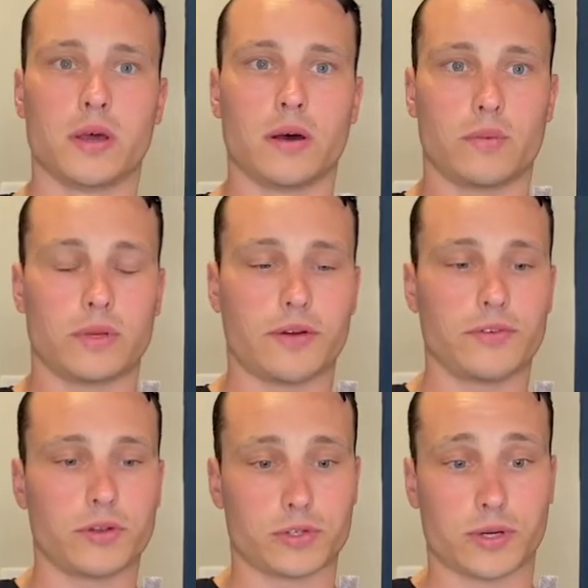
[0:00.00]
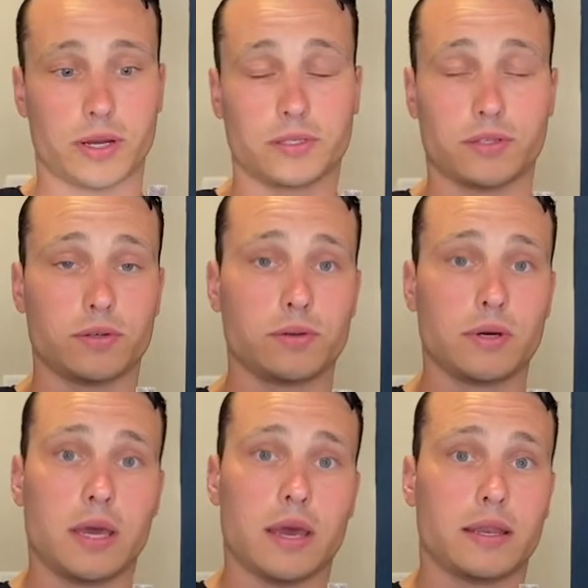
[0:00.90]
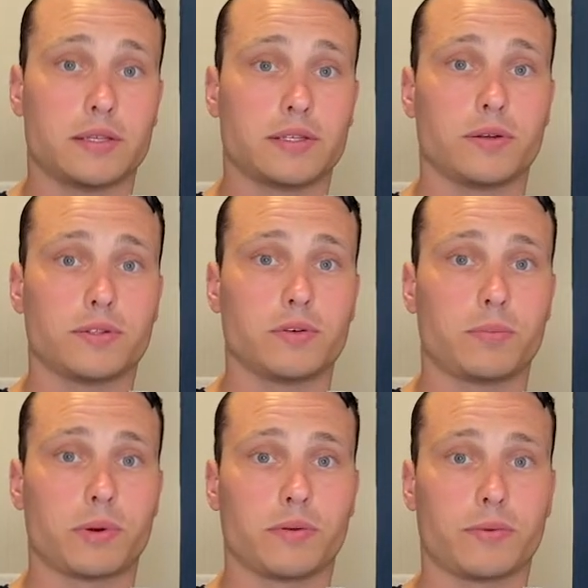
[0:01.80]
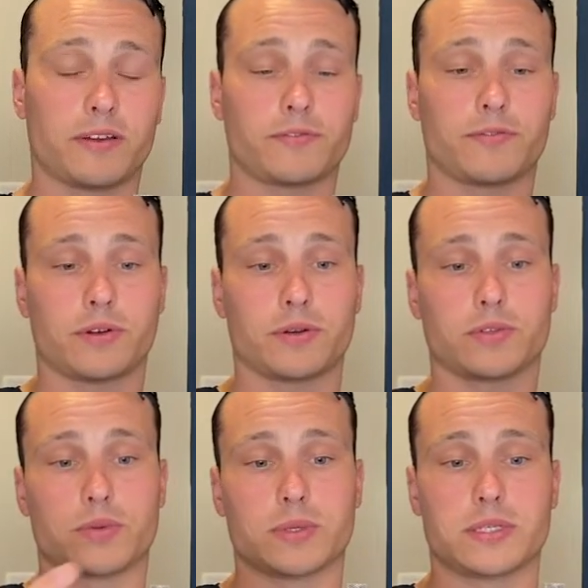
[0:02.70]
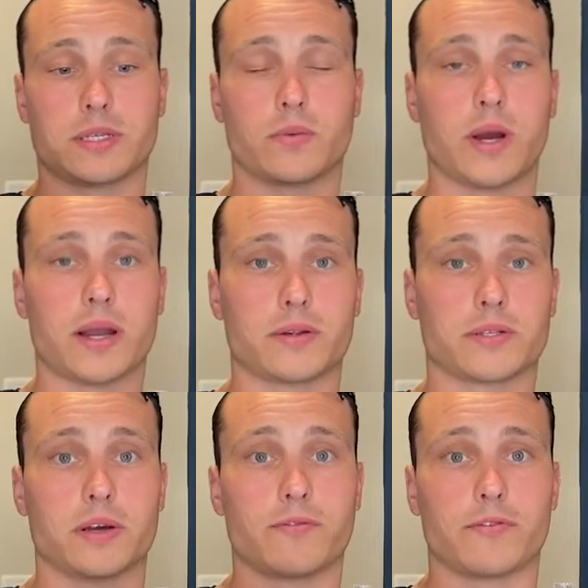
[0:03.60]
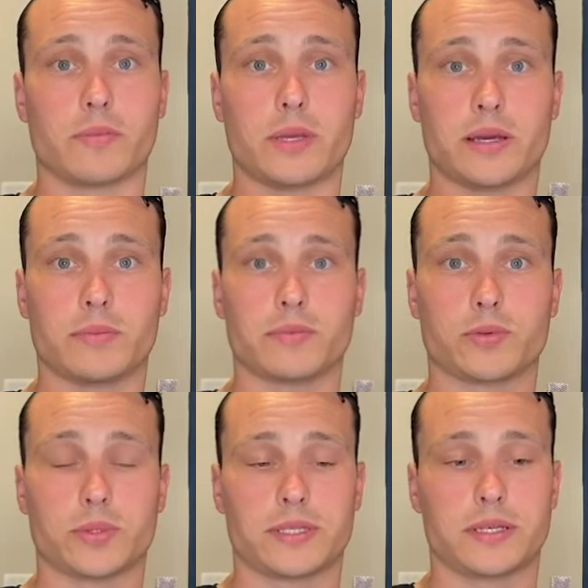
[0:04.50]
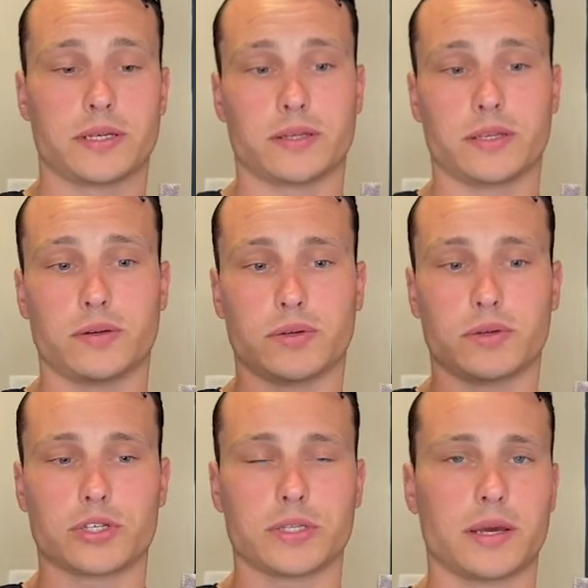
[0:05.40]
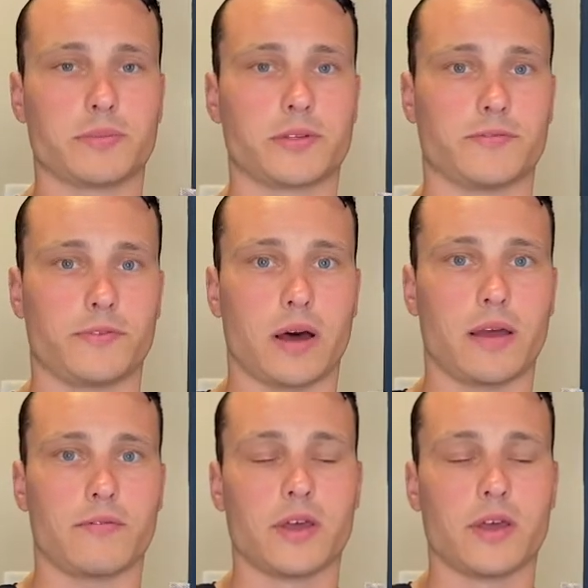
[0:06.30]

on whatever you're trying to do, and it's also perfect for twisting wires. Now, for me, I'm twisting, usually up to 5